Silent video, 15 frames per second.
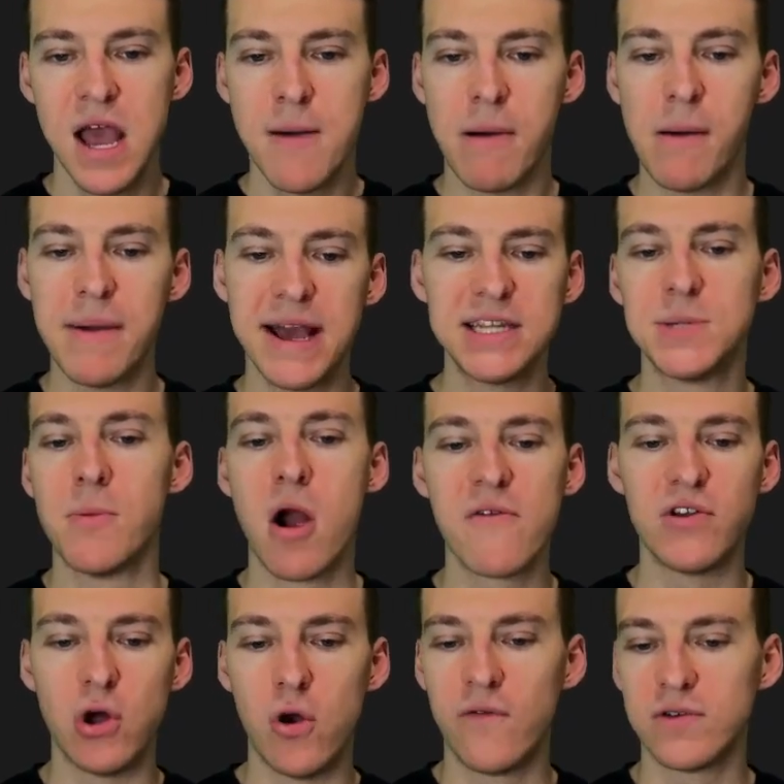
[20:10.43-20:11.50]
My man
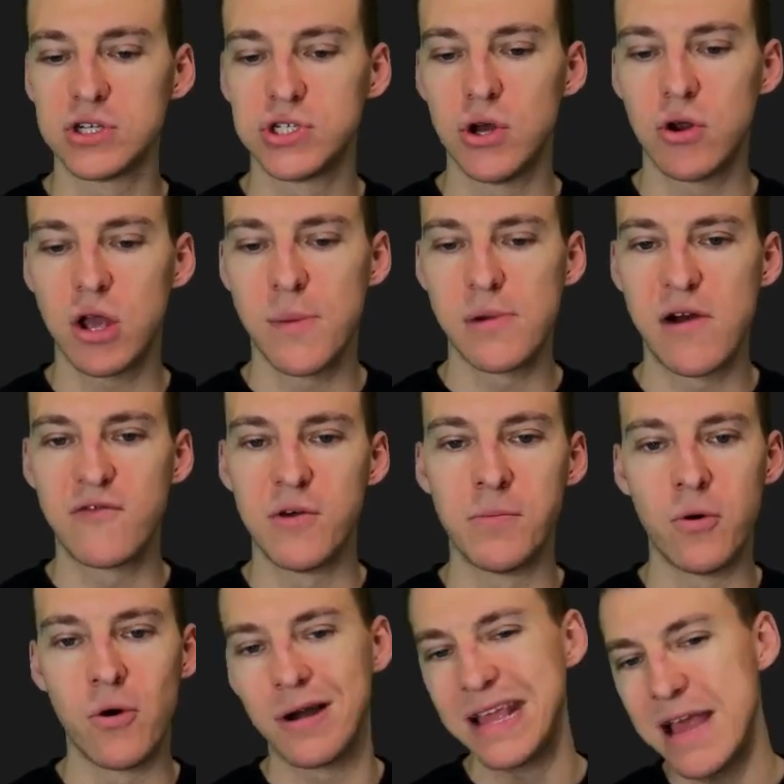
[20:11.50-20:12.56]
DeMarvin Overshown coming off the board.